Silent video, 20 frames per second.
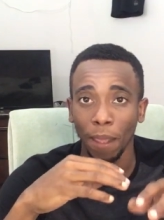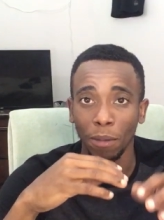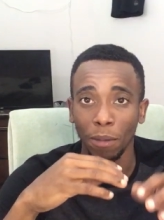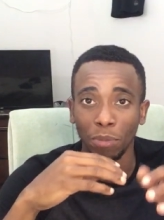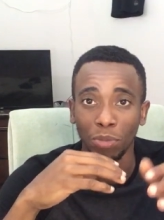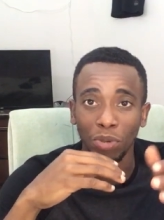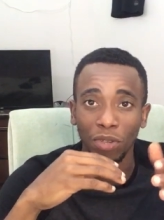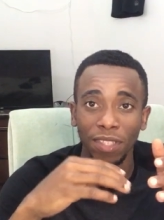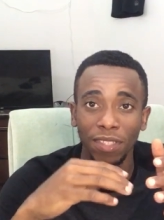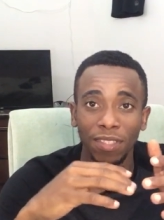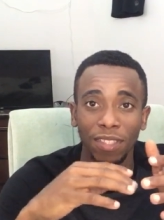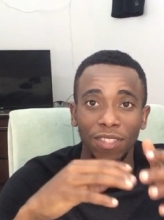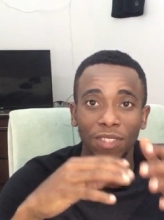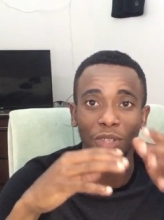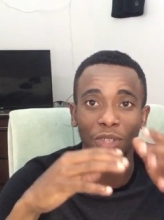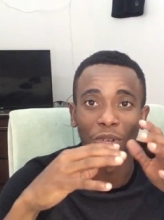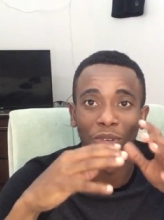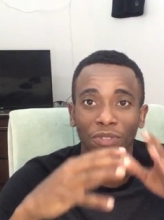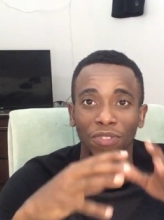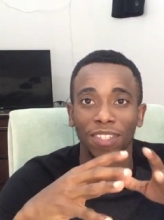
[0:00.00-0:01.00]
brings this
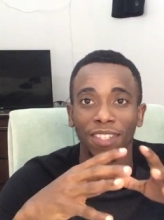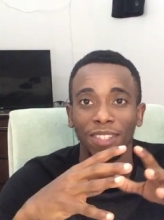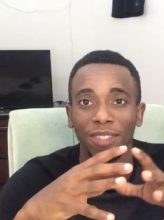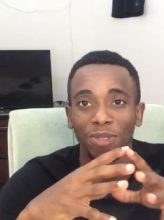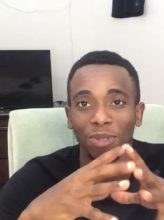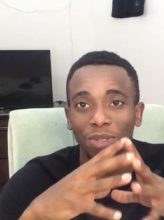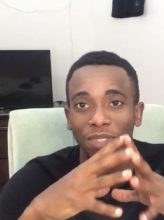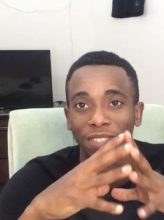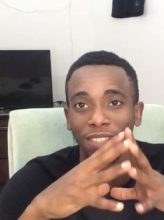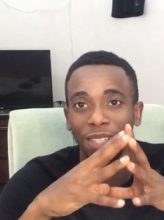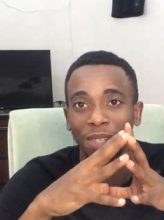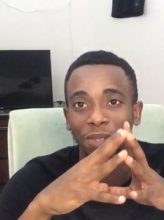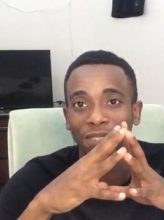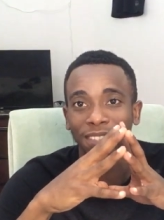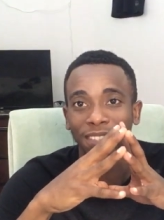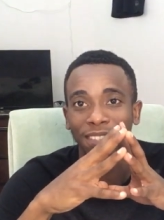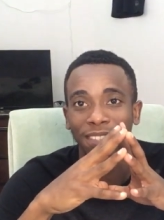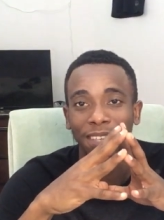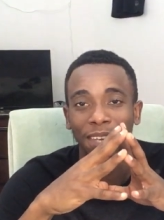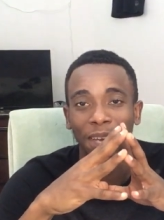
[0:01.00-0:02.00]
confidence to
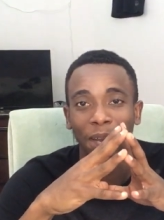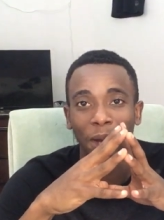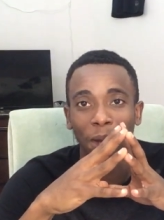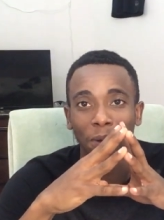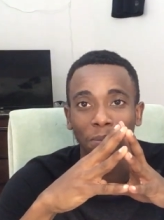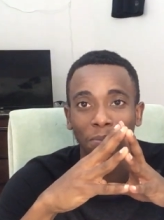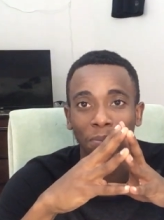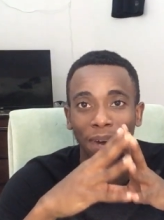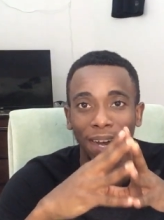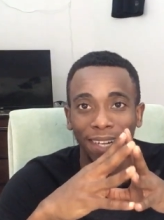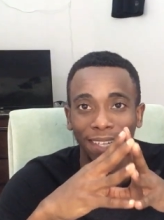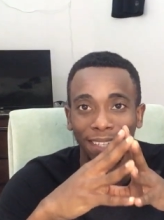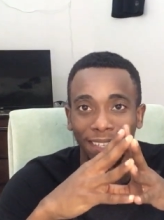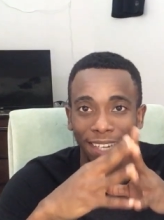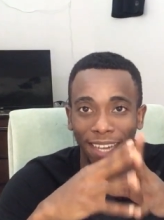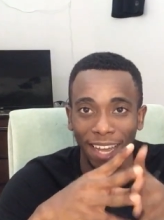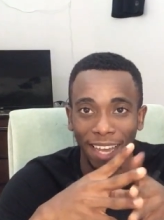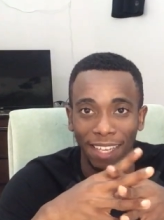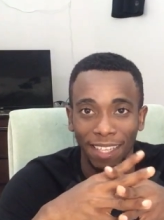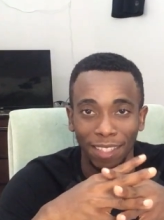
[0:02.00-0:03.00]
Chelsea back
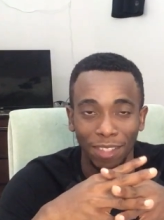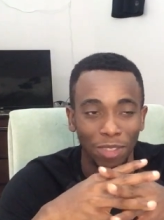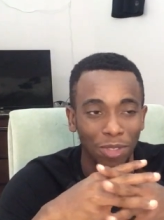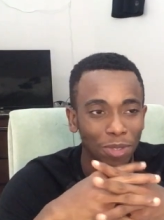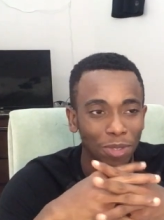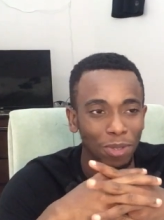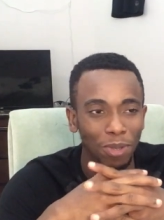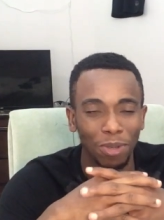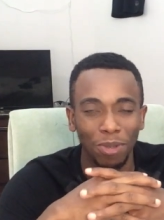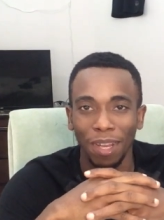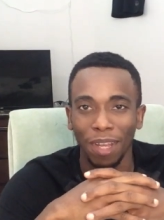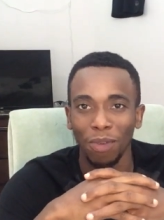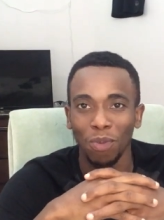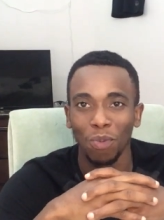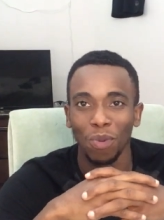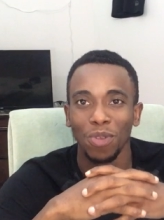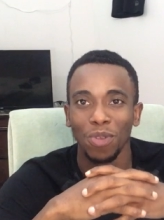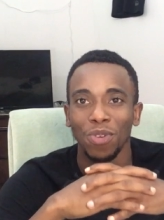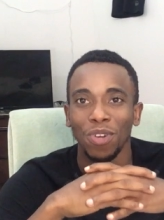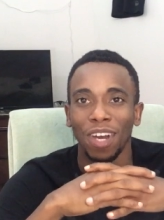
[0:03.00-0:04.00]
line. You know like
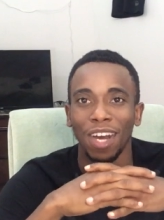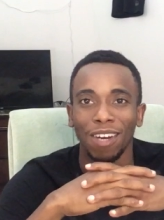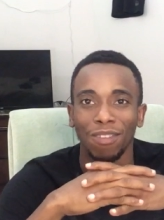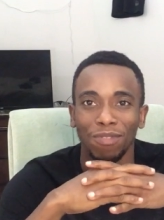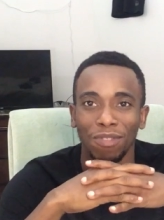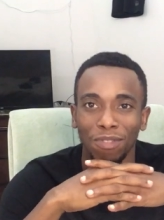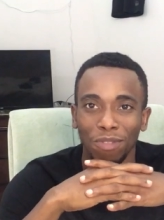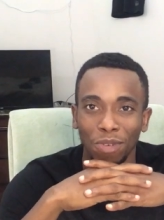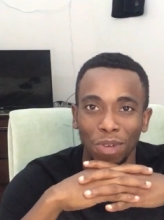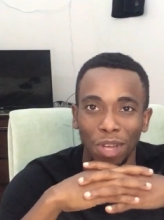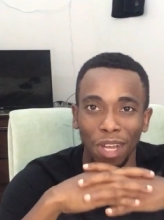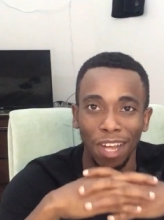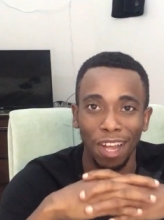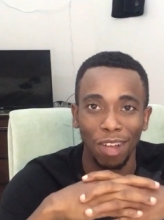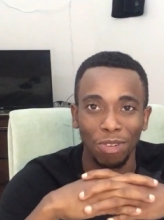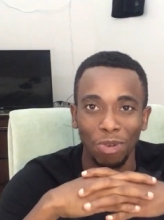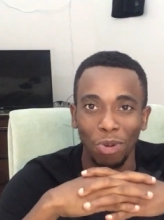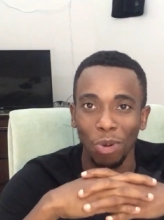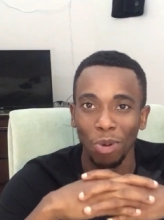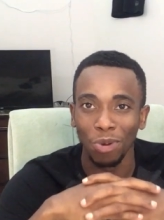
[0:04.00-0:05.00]
when you have a
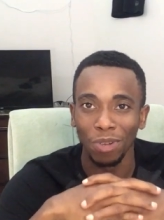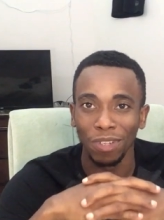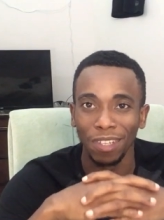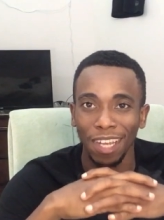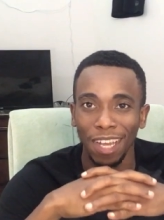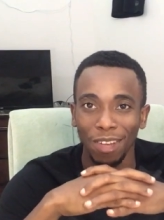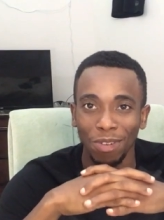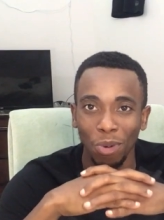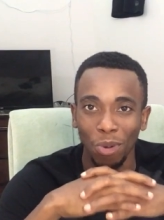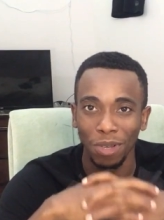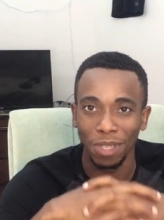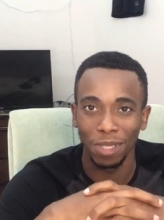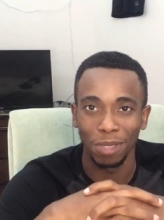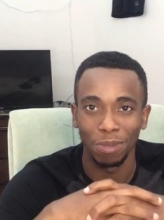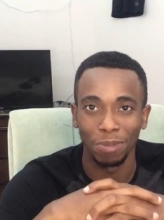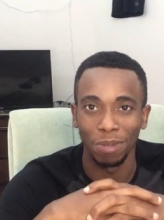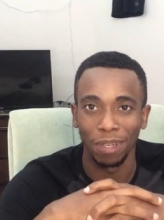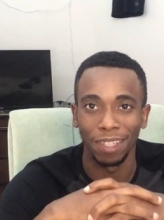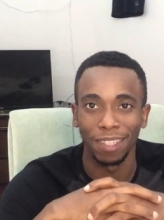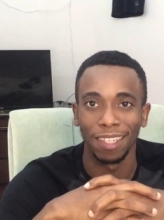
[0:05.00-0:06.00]
goal a
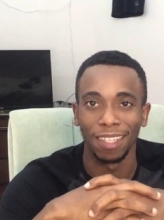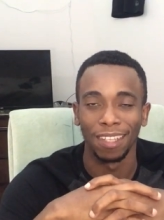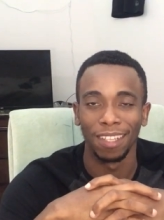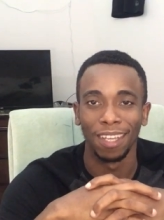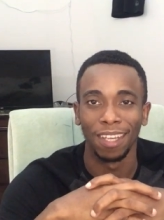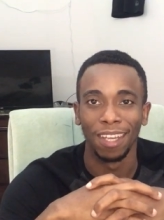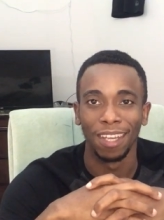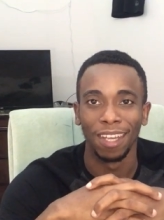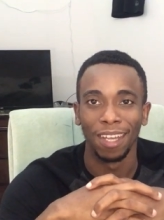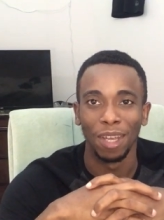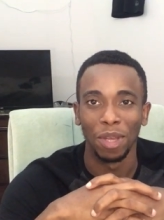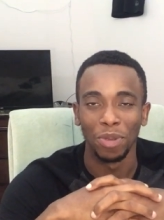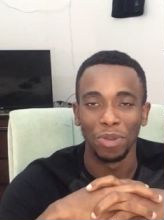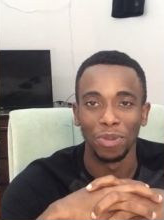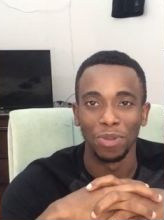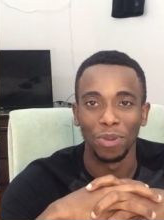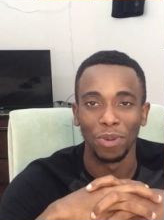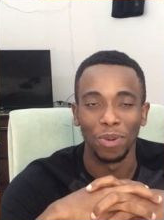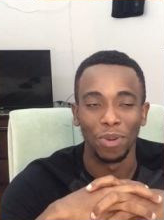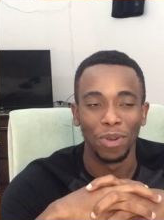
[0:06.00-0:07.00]
goalkeeper that you
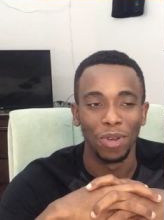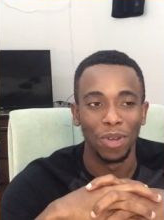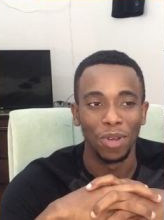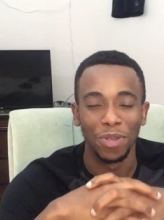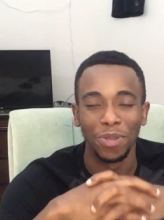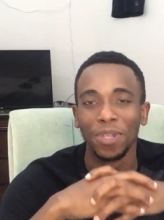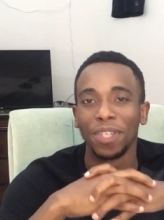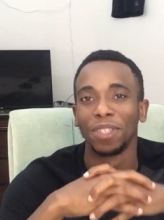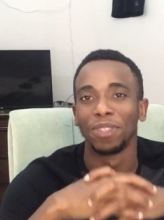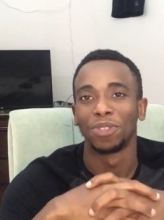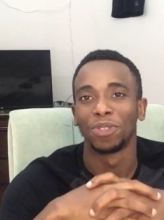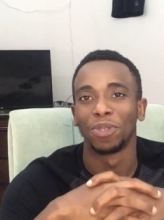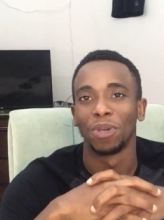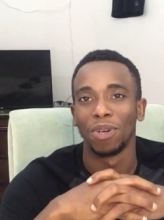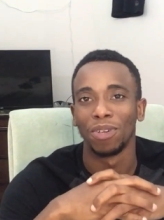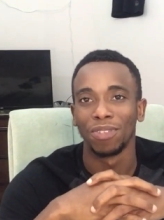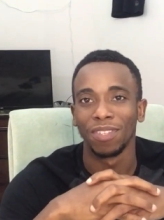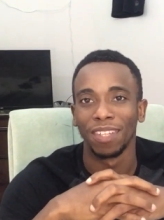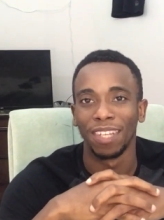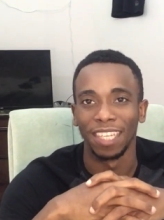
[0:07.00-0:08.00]
know you can
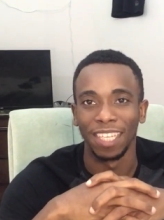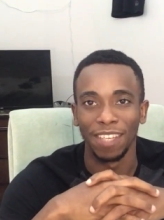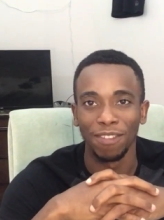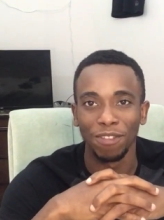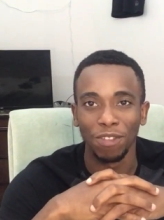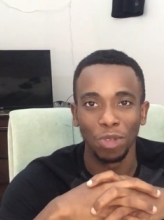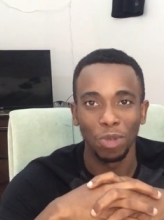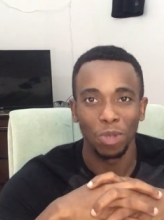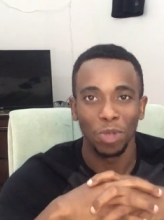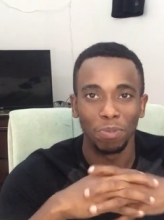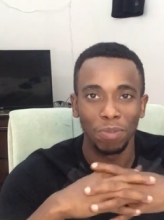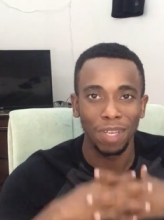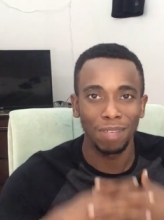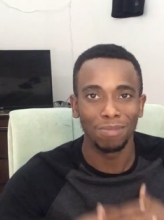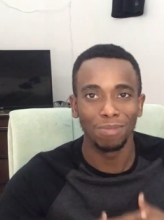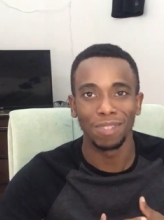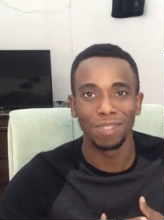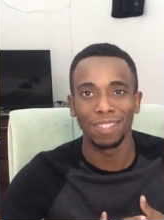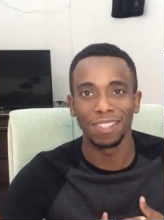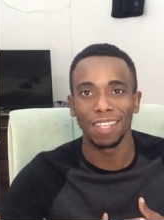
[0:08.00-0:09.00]
trust. Like even though you make
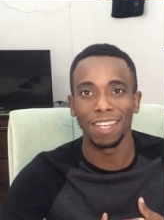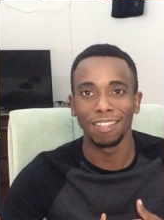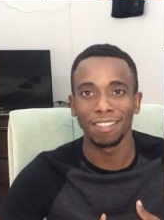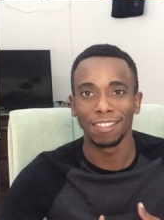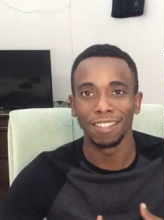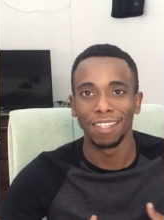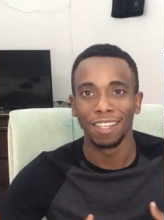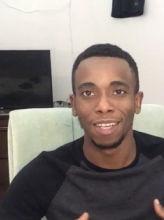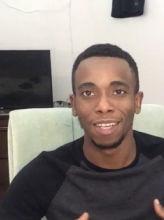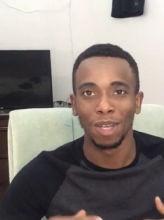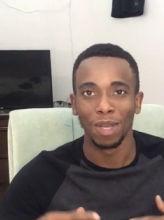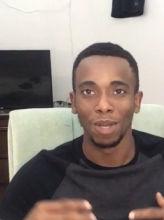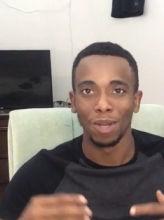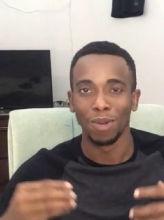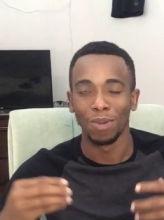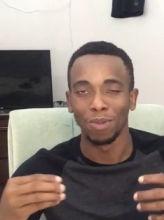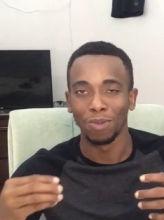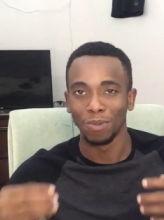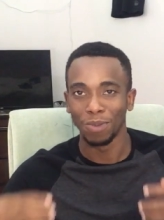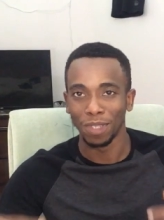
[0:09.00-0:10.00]
mistakes,
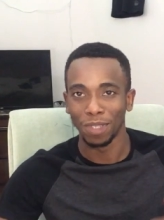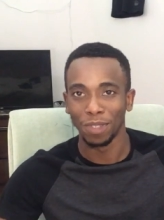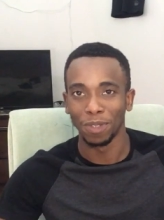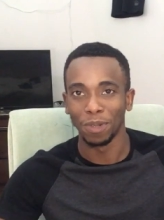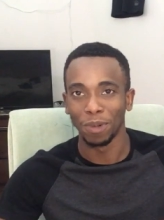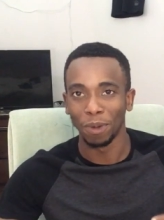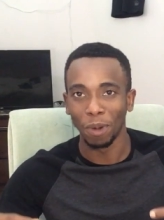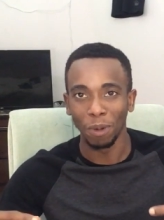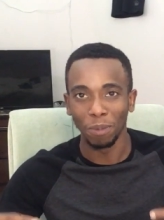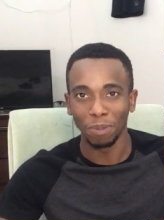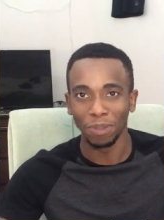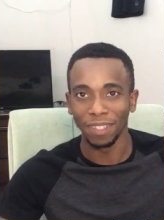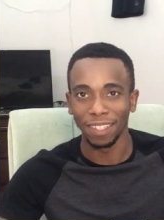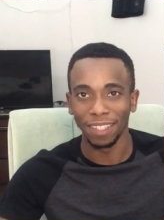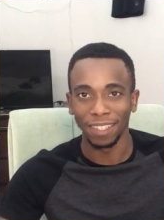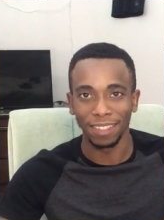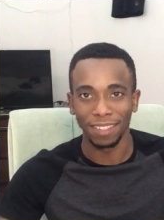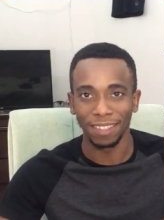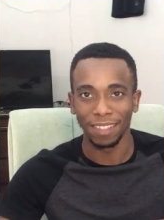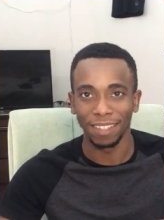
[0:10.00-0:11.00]
when your
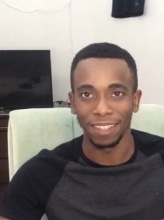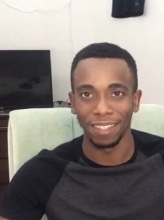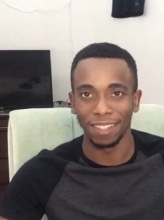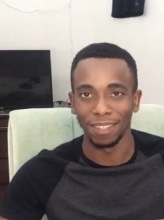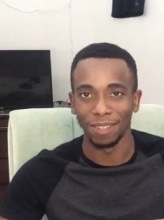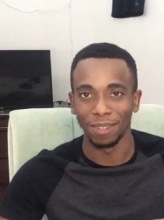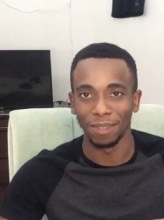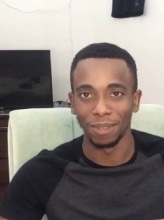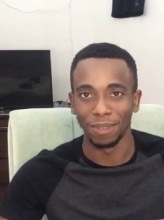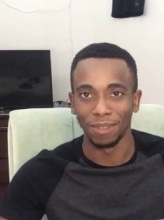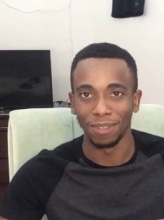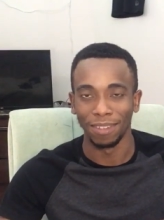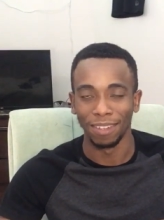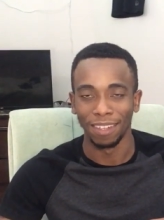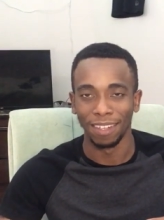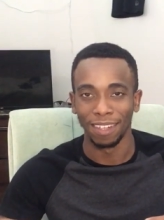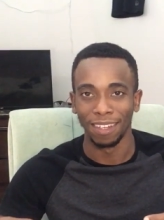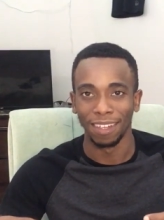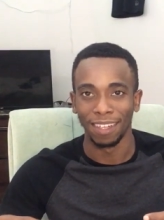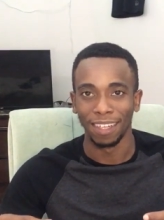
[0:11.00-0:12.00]
opponent, you know,
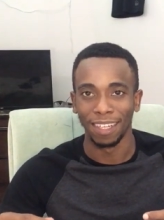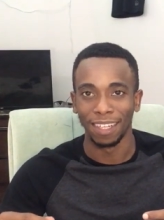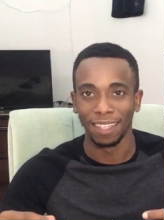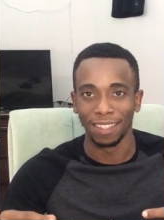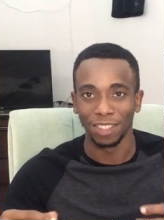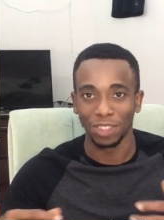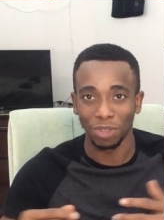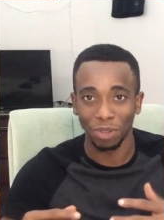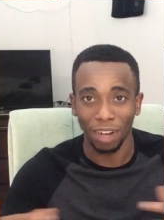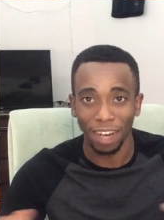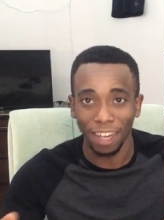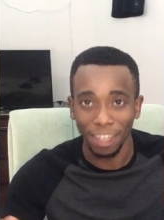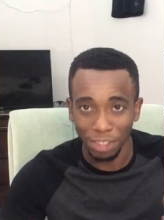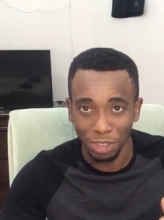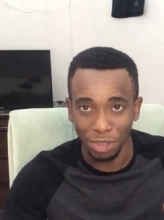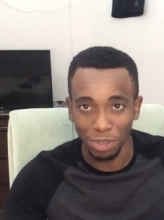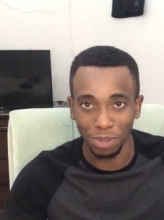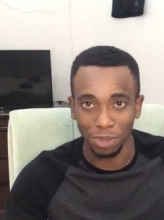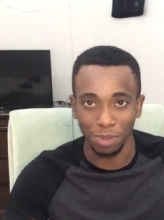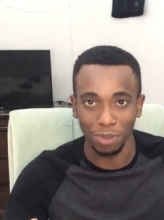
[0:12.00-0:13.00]

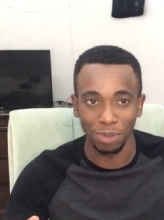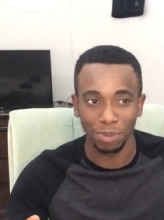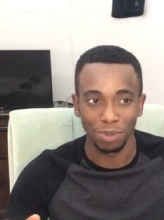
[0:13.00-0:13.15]
tries you,